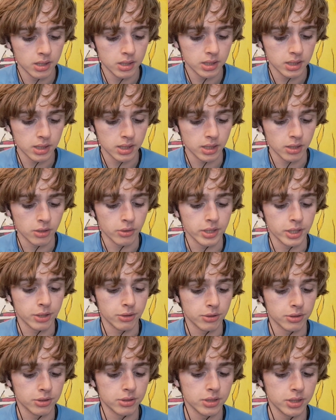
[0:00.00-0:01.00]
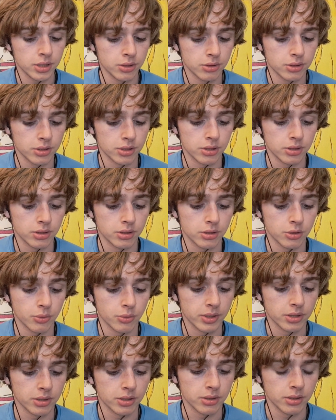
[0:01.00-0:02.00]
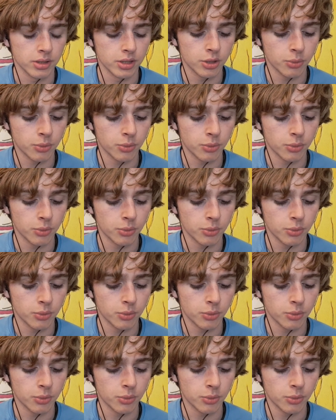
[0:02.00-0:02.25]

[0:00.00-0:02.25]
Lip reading: Like, okay, here's a question. The